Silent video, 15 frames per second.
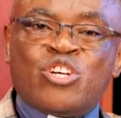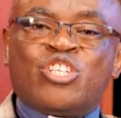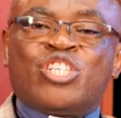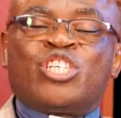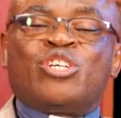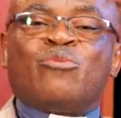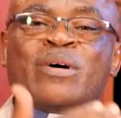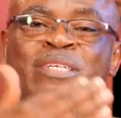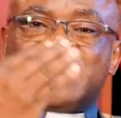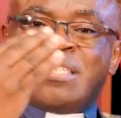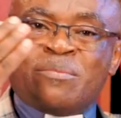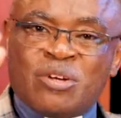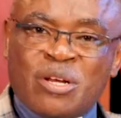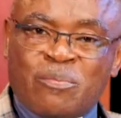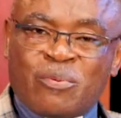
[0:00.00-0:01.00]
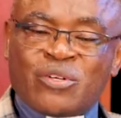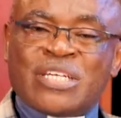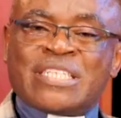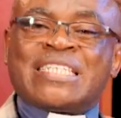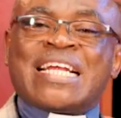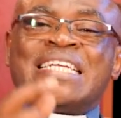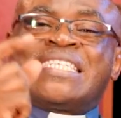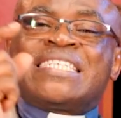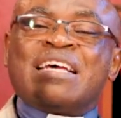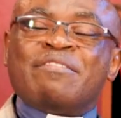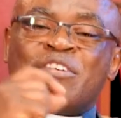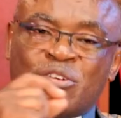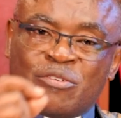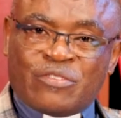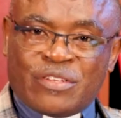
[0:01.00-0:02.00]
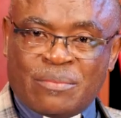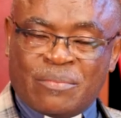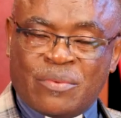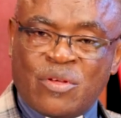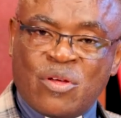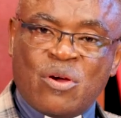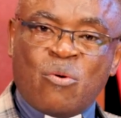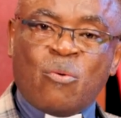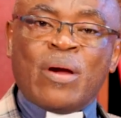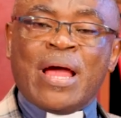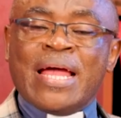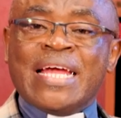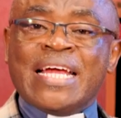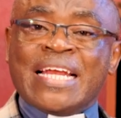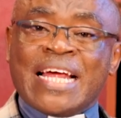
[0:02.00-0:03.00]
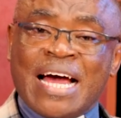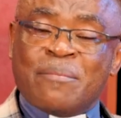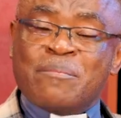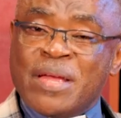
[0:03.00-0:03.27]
she was demon-possessed and seven of them were in her,